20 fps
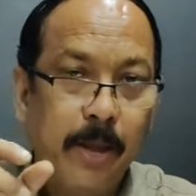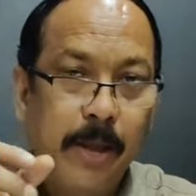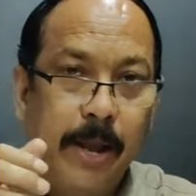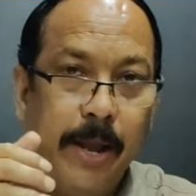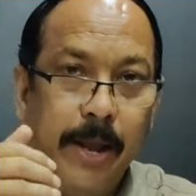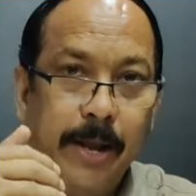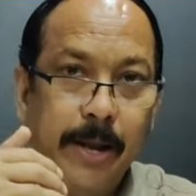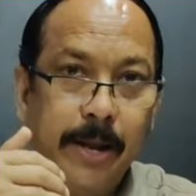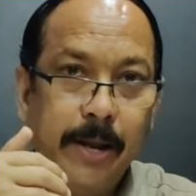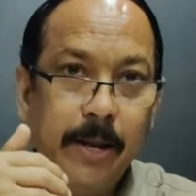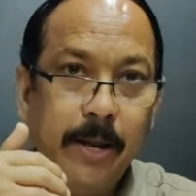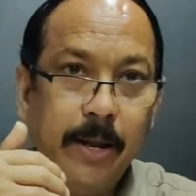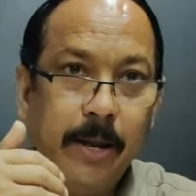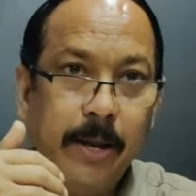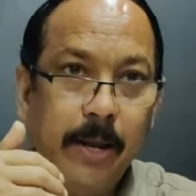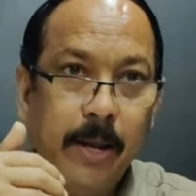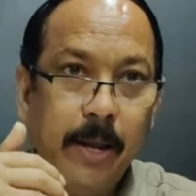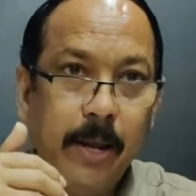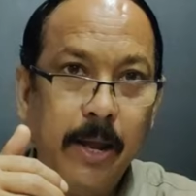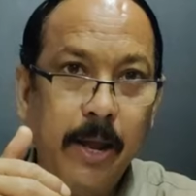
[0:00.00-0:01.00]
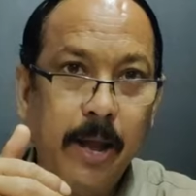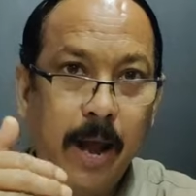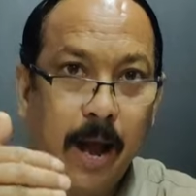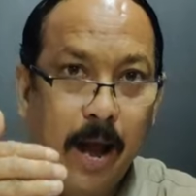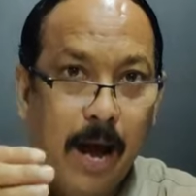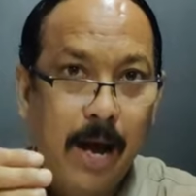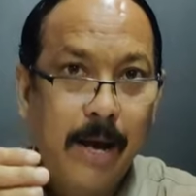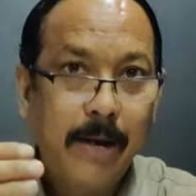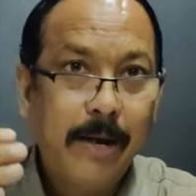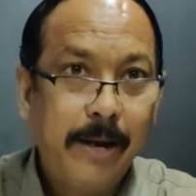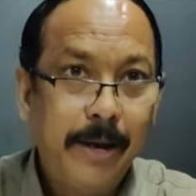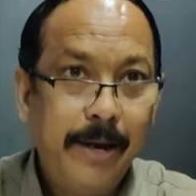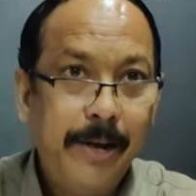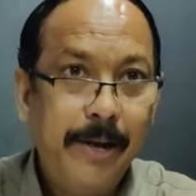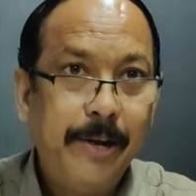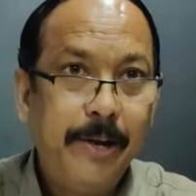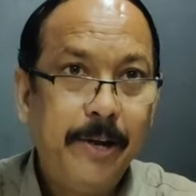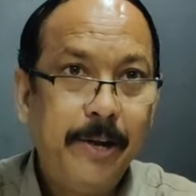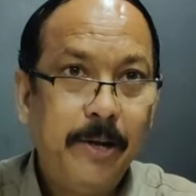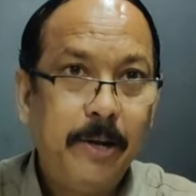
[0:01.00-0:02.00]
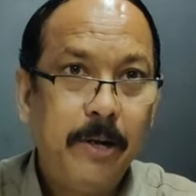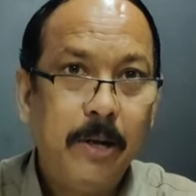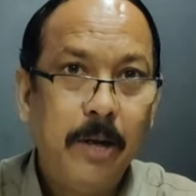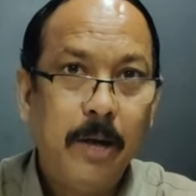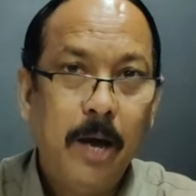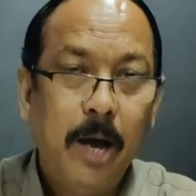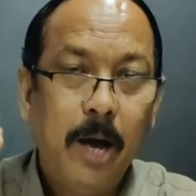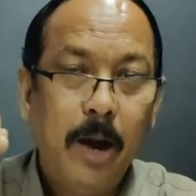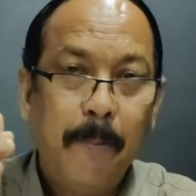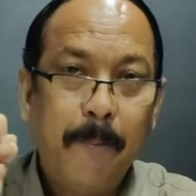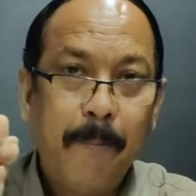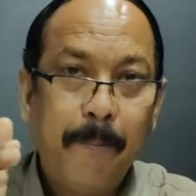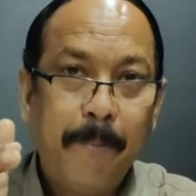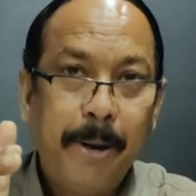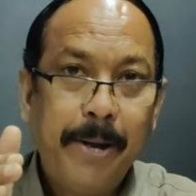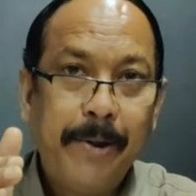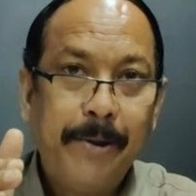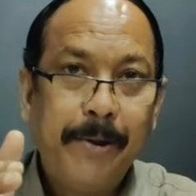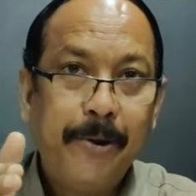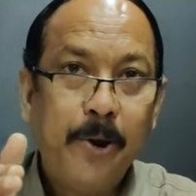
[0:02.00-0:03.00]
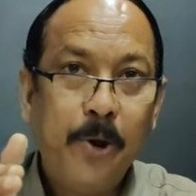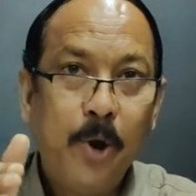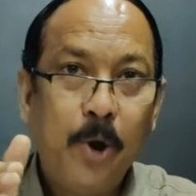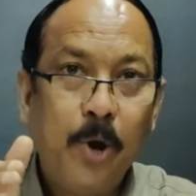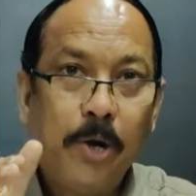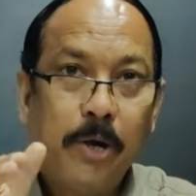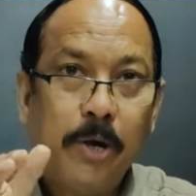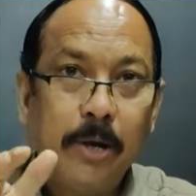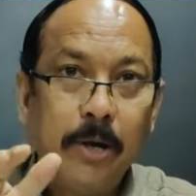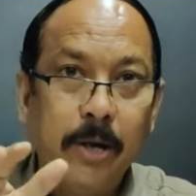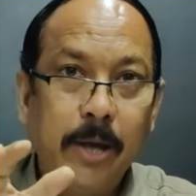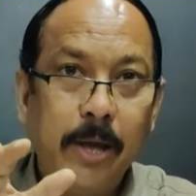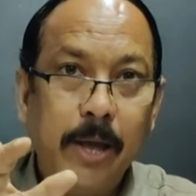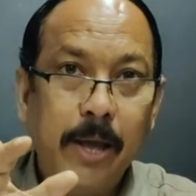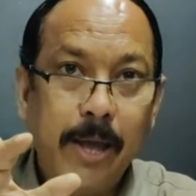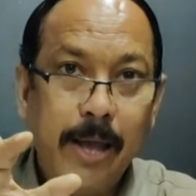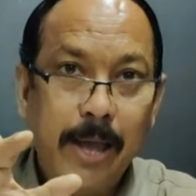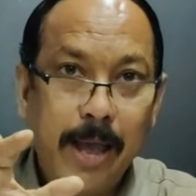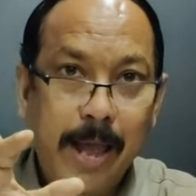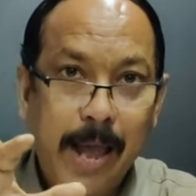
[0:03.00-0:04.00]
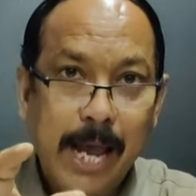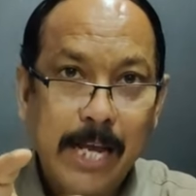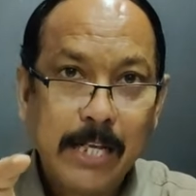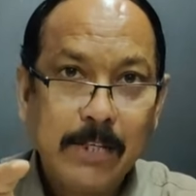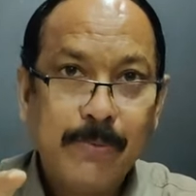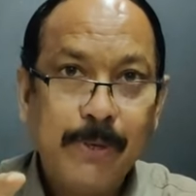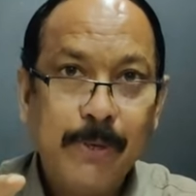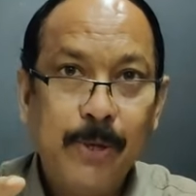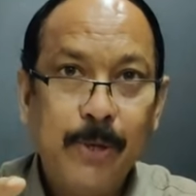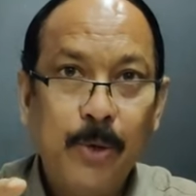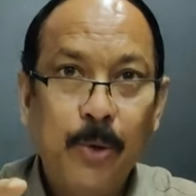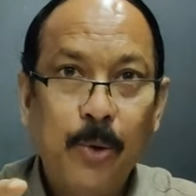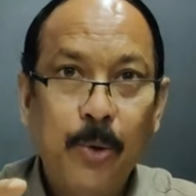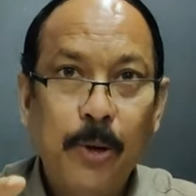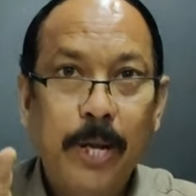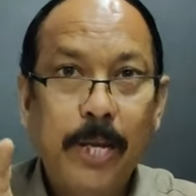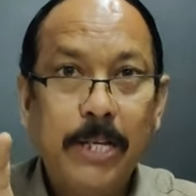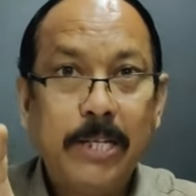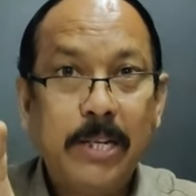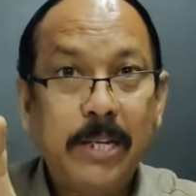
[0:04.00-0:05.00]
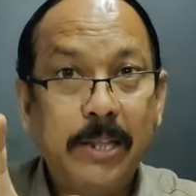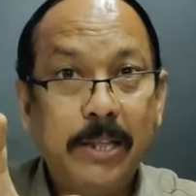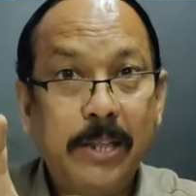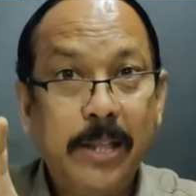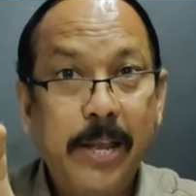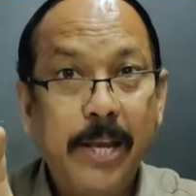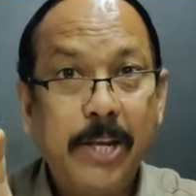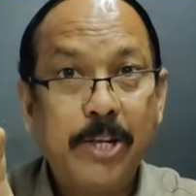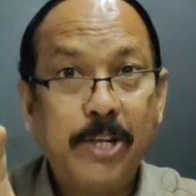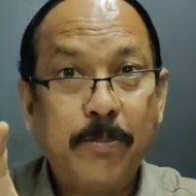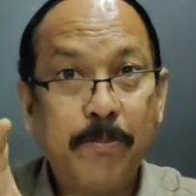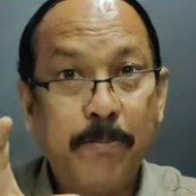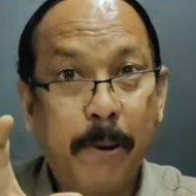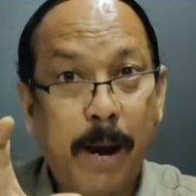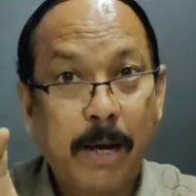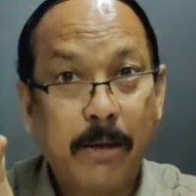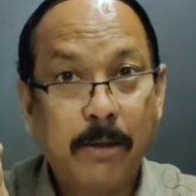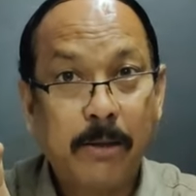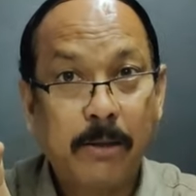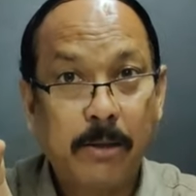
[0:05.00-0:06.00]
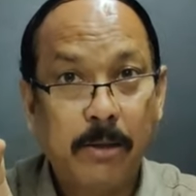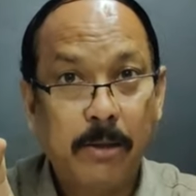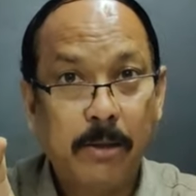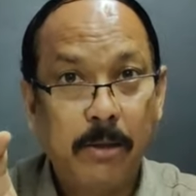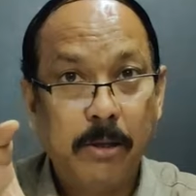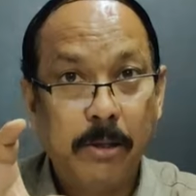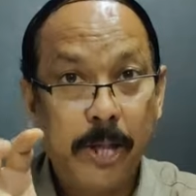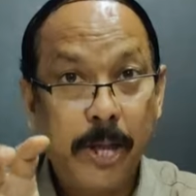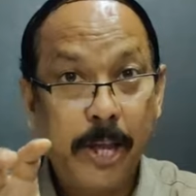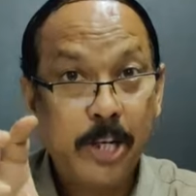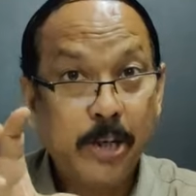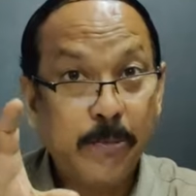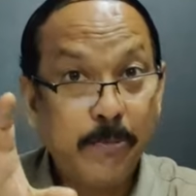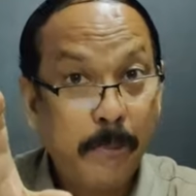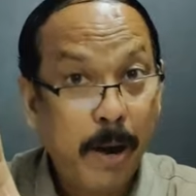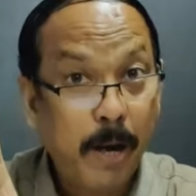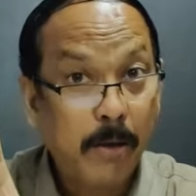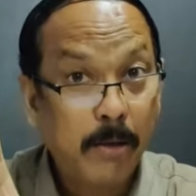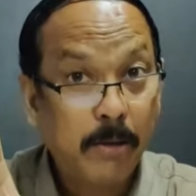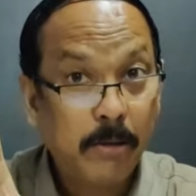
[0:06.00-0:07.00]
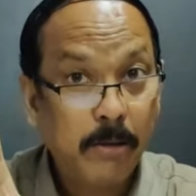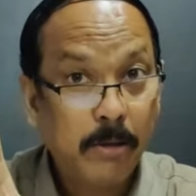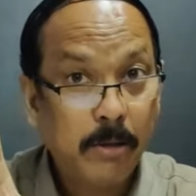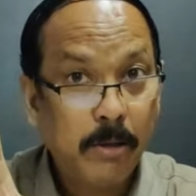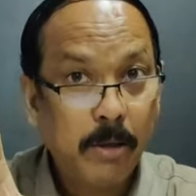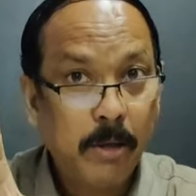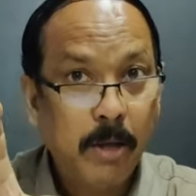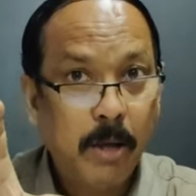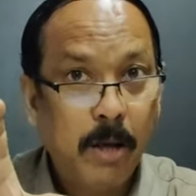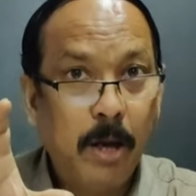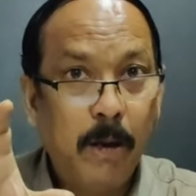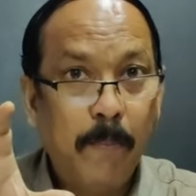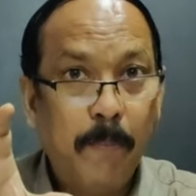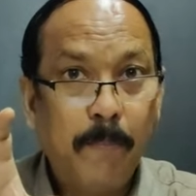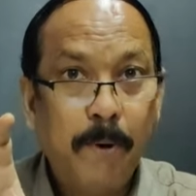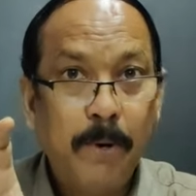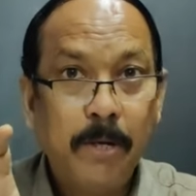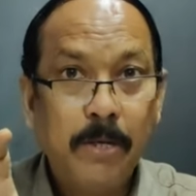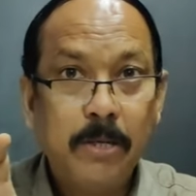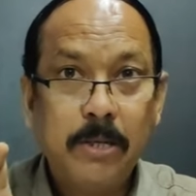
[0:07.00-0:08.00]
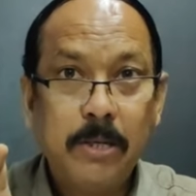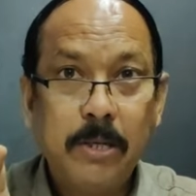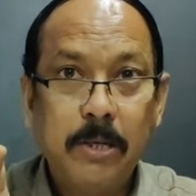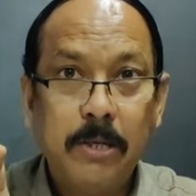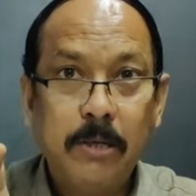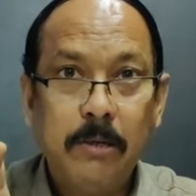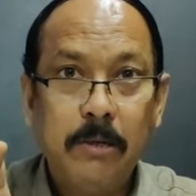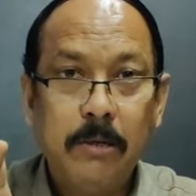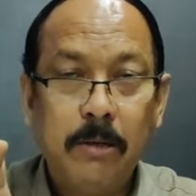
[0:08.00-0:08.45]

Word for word: In our India, a patriot, as we know, is a Desh Bhakt. Desh Bhakt, a person